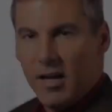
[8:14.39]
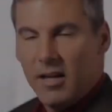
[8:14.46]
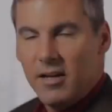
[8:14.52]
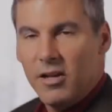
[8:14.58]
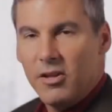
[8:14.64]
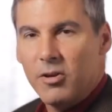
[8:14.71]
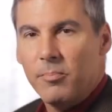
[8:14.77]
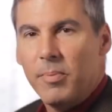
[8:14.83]

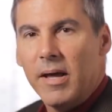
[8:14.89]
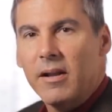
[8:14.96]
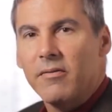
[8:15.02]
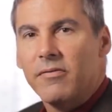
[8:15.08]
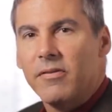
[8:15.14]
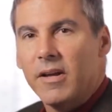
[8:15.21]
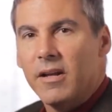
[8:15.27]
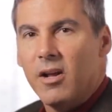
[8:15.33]
Another
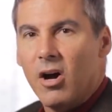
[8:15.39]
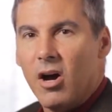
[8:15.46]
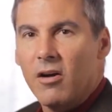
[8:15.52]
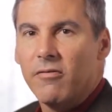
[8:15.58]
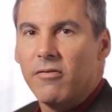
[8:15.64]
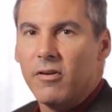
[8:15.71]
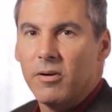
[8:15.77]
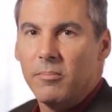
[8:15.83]
benefit
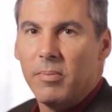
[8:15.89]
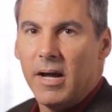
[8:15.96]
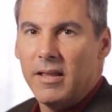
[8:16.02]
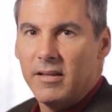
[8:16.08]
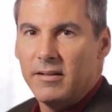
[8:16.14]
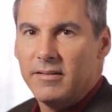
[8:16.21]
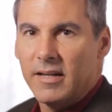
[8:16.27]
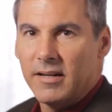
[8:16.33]
offered
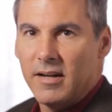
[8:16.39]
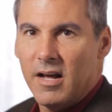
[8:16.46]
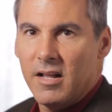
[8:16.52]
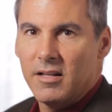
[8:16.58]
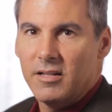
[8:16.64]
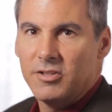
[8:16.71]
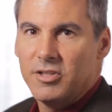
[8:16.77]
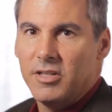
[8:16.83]
by the
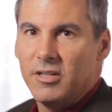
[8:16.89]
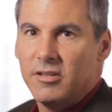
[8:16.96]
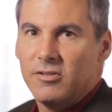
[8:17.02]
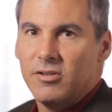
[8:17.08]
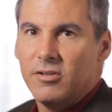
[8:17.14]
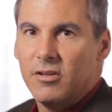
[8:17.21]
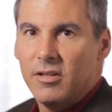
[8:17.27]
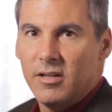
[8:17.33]
technology
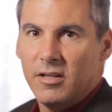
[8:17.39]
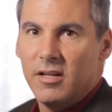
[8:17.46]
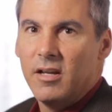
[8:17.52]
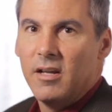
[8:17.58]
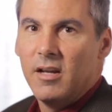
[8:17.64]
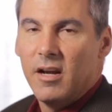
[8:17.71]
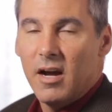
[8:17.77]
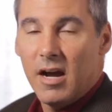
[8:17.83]
to the
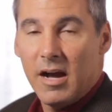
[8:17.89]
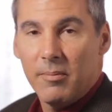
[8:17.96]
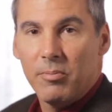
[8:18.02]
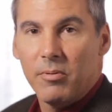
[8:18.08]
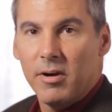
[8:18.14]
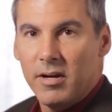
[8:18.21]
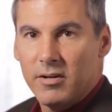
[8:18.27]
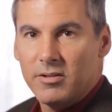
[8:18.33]

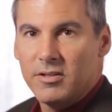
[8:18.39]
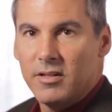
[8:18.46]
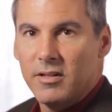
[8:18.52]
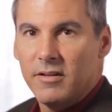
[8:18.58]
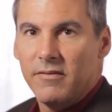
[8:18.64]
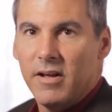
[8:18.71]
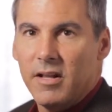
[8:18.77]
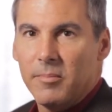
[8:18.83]
operators
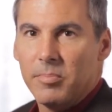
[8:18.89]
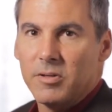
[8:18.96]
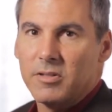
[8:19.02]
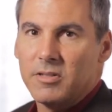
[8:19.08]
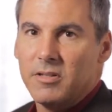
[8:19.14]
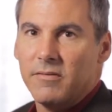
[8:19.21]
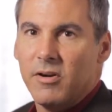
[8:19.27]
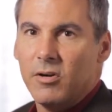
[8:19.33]
and
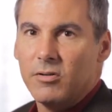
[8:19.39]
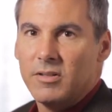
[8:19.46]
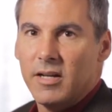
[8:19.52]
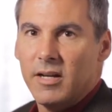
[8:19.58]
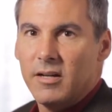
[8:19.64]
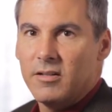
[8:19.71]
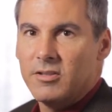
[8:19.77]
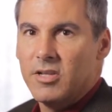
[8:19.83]
developers of
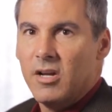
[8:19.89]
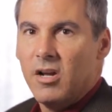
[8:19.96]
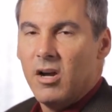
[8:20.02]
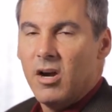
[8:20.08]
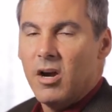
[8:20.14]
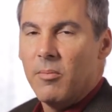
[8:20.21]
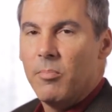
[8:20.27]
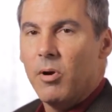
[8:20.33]
hotels
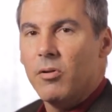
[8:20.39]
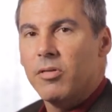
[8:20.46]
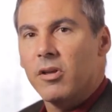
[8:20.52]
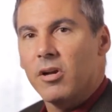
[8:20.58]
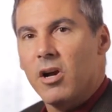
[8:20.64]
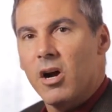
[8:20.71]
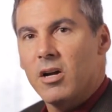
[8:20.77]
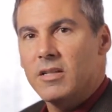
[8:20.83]
are both
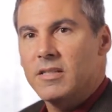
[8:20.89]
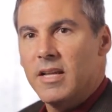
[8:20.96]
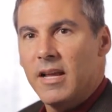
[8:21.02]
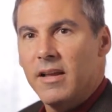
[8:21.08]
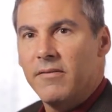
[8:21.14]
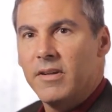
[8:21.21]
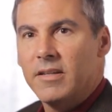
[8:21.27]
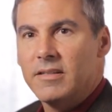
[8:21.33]
the cost
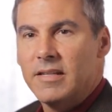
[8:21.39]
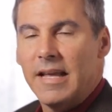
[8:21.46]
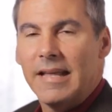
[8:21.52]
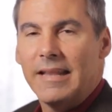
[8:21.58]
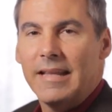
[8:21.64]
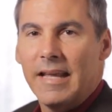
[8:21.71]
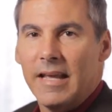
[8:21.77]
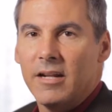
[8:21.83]
savings
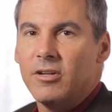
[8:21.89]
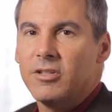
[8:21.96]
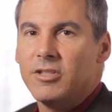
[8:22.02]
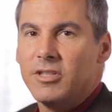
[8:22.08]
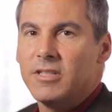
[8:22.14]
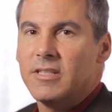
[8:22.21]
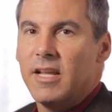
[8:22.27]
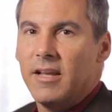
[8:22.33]
and the
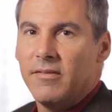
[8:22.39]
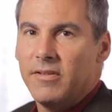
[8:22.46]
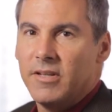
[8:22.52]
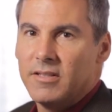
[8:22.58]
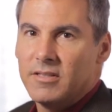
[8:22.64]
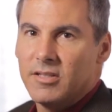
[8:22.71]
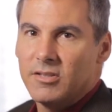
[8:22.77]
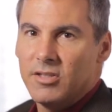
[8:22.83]
energy
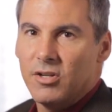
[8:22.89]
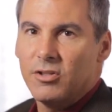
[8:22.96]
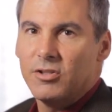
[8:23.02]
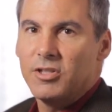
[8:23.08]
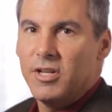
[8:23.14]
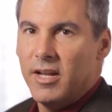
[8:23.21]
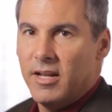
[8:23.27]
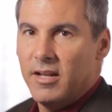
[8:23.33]
savings
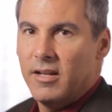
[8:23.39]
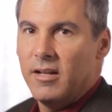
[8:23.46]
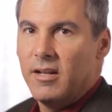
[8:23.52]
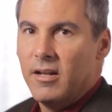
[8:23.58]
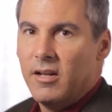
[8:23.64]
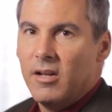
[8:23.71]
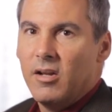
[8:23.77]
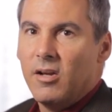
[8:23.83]

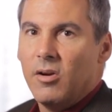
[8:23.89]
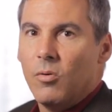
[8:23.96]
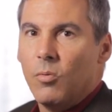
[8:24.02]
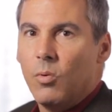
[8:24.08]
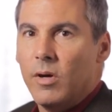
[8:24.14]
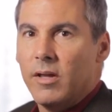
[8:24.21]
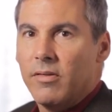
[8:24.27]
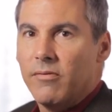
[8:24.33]
associated
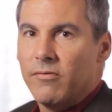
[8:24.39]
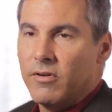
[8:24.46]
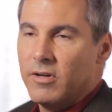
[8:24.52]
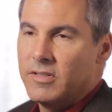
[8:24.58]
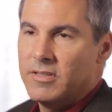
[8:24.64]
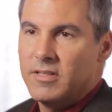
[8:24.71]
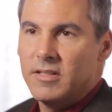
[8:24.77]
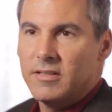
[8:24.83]
with, for
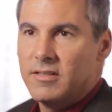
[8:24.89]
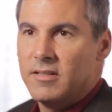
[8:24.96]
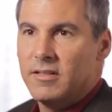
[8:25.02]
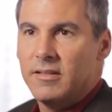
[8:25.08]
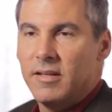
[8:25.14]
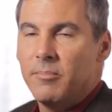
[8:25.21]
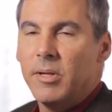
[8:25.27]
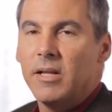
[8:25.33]
instance,
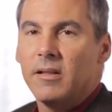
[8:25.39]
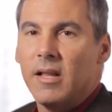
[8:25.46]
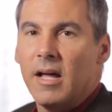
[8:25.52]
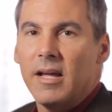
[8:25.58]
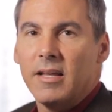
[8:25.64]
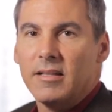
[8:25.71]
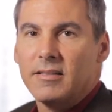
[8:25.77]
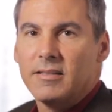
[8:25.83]
dimming
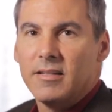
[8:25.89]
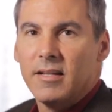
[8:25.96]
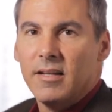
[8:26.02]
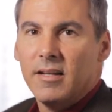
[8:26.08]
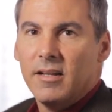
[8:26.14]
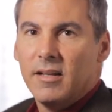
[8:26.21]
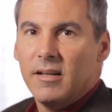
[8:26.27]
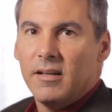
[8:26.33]
lights.
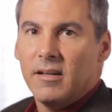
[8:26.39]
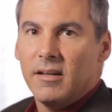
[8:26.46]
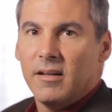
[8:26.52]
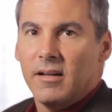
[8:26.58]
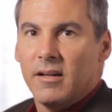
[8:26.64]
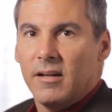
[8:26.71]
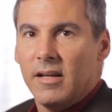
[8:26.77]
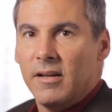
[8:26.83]

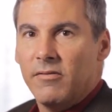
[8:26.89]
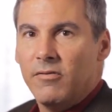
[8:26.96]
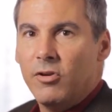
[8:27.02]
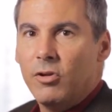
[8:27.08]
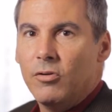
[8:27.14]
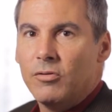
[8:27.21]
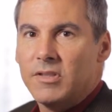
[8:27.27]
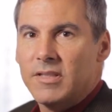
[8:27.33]
If
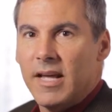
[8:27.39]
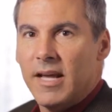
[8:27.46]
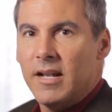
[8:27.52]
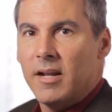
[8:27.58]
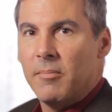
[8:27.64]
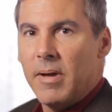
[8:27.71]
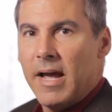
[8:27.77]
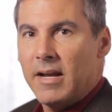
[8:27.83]
you
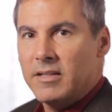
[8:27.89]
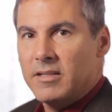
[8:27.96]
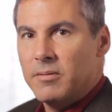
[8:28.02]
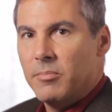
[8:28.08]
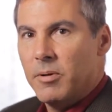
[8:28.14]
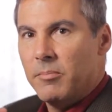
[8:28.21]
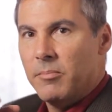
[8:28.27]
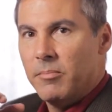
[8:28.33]
set a
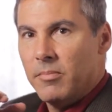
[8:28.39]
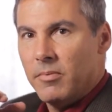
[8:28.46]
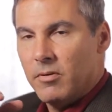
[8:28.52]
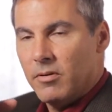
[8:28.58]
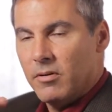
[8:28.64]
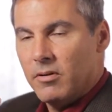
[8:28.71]
maximum